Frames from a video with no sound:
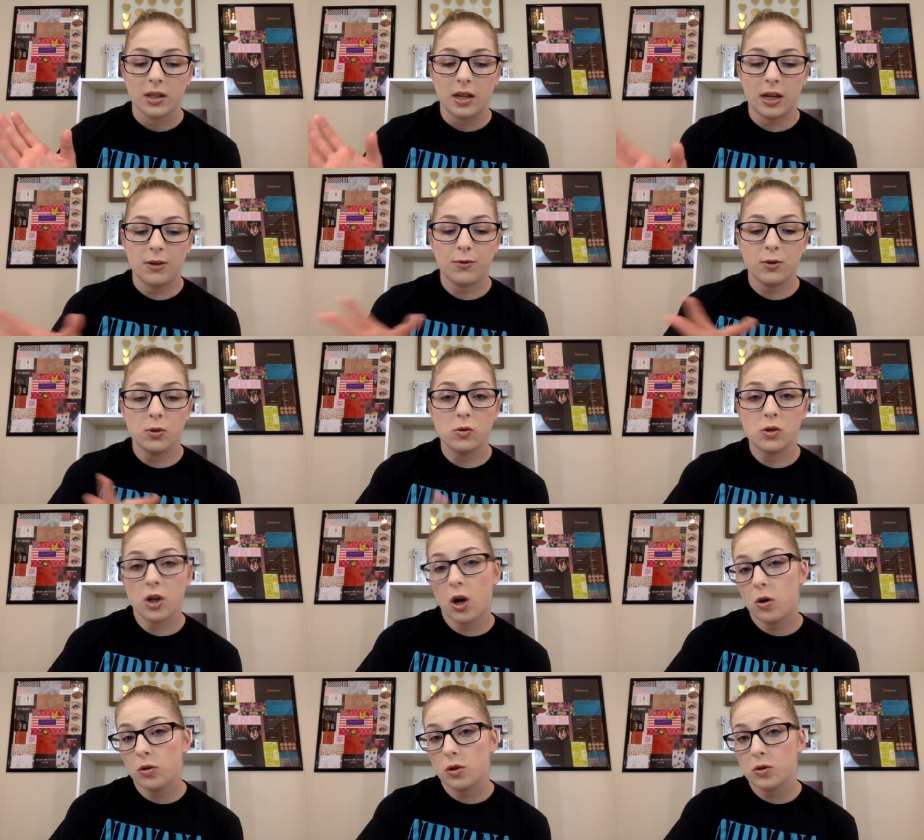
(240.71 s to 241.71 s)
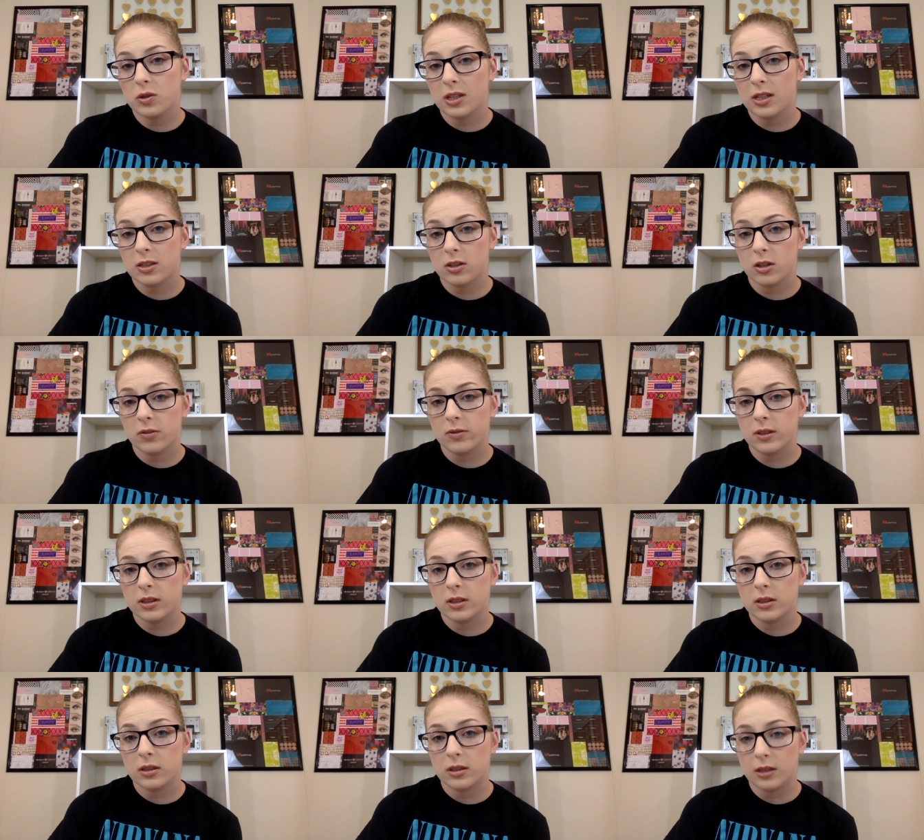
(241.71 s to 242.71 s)
if you don't use that
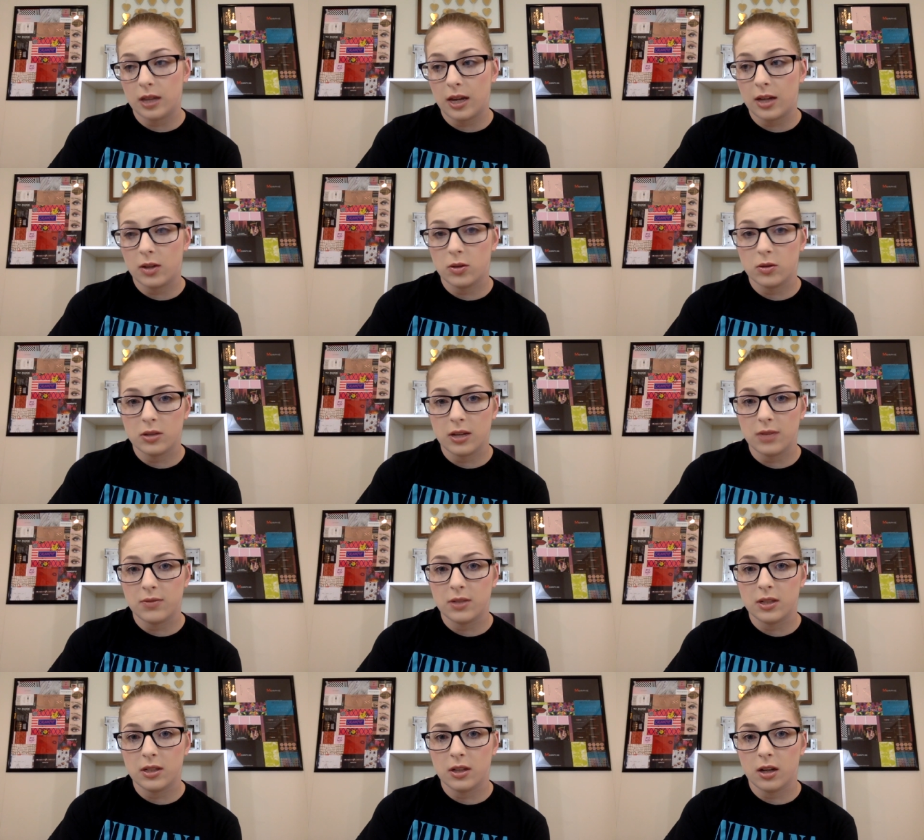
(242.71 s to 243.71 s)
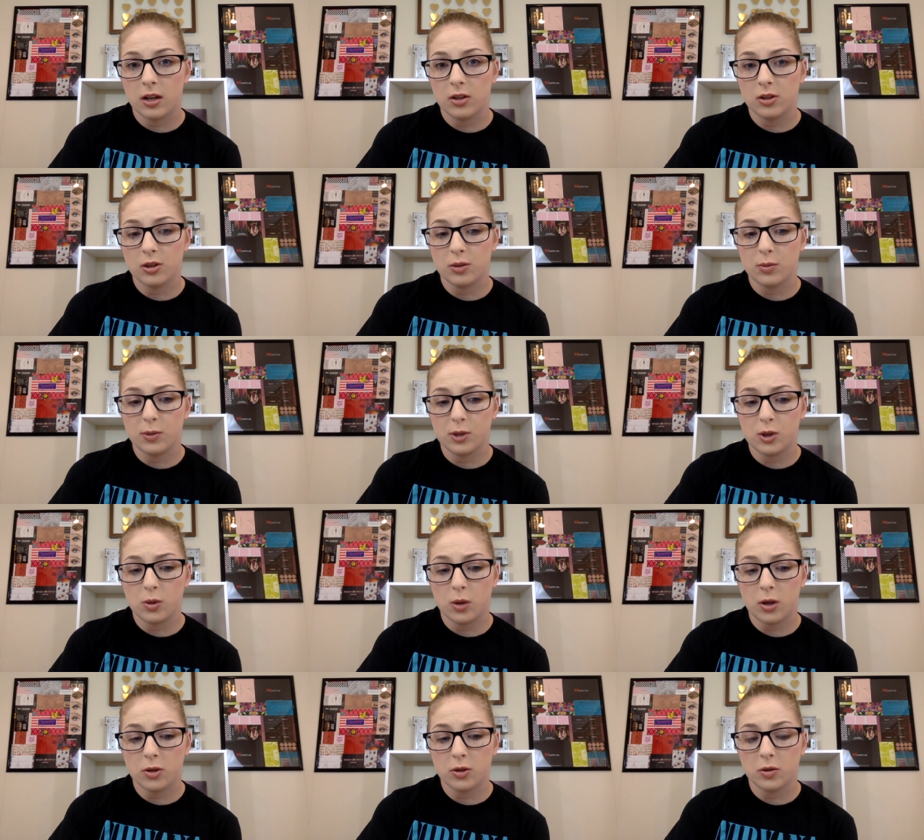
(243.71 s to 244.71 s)
service, yeah, you save $10, but you
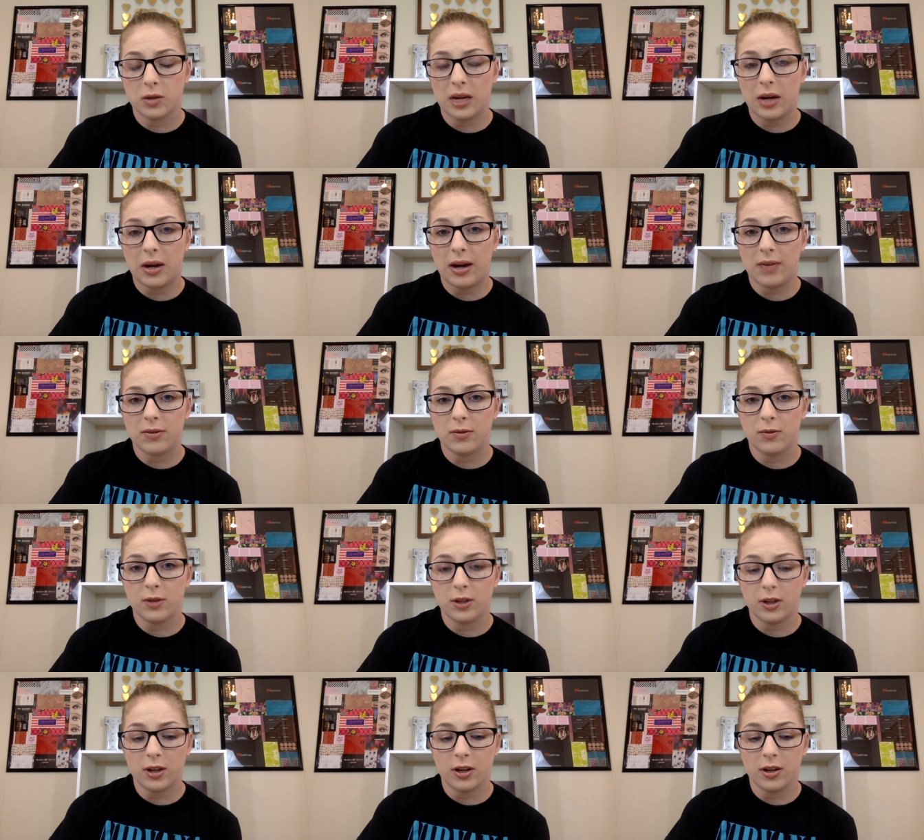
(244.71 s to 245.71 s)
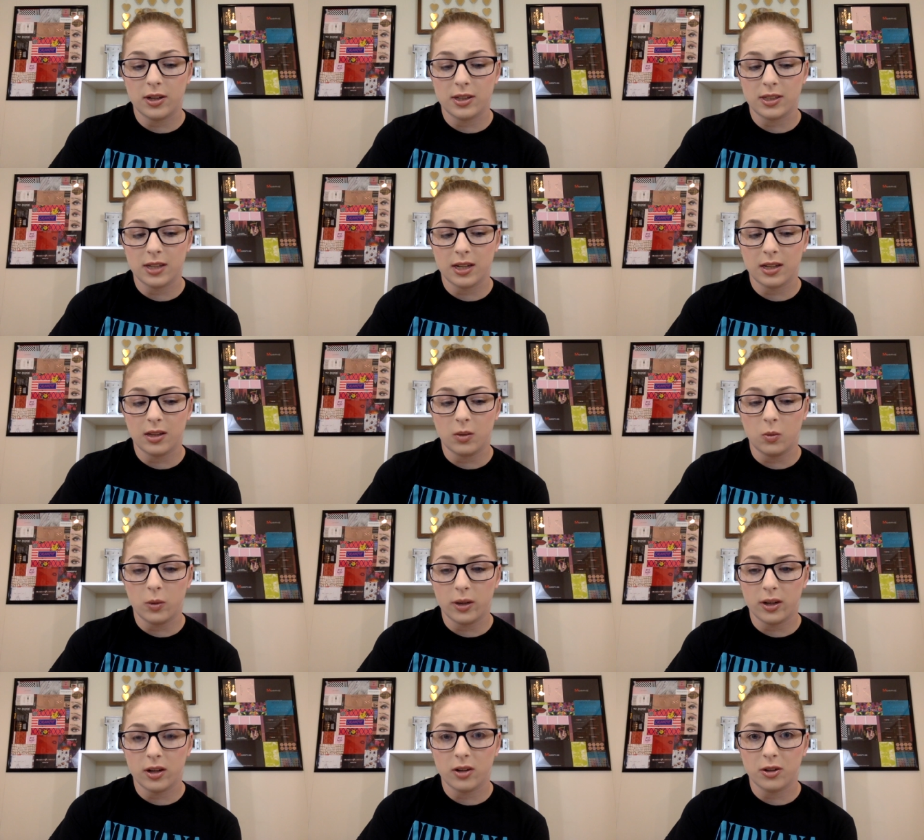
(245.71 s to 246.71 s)
also now have to figure out exactly
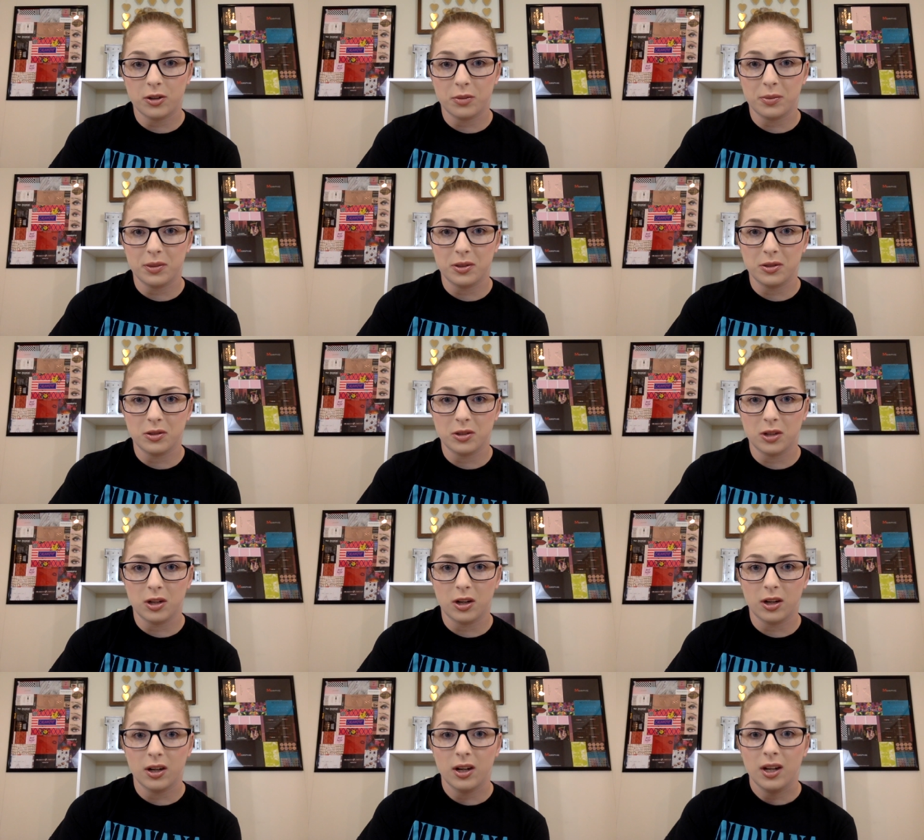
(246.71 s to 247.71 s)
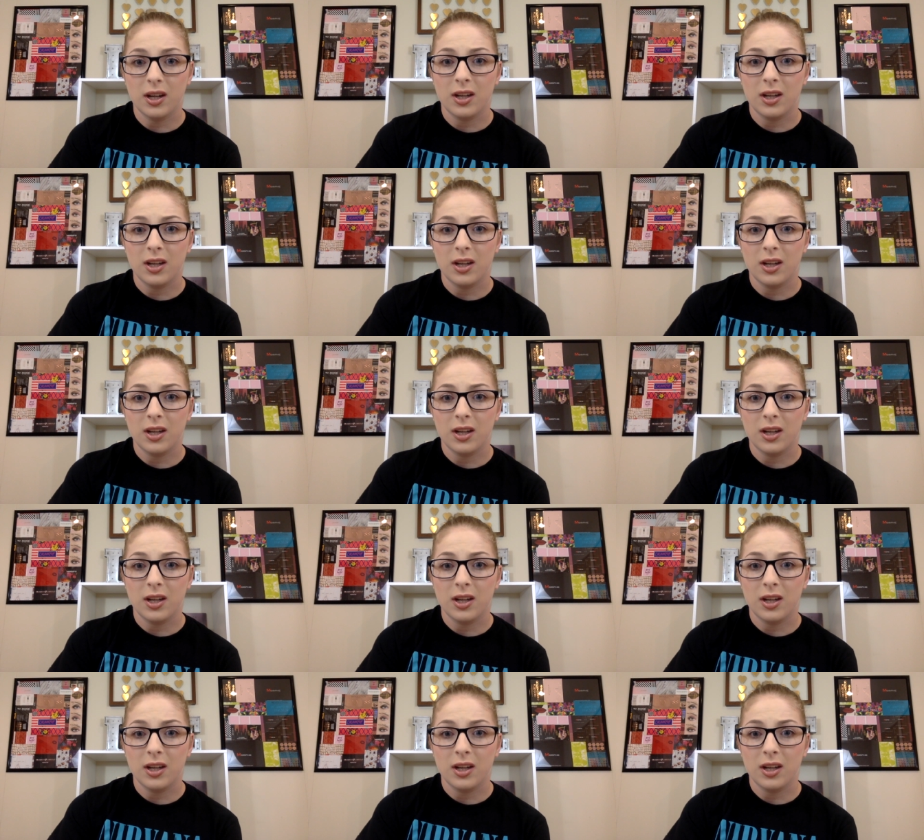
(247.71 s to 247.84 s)
where all your bills are.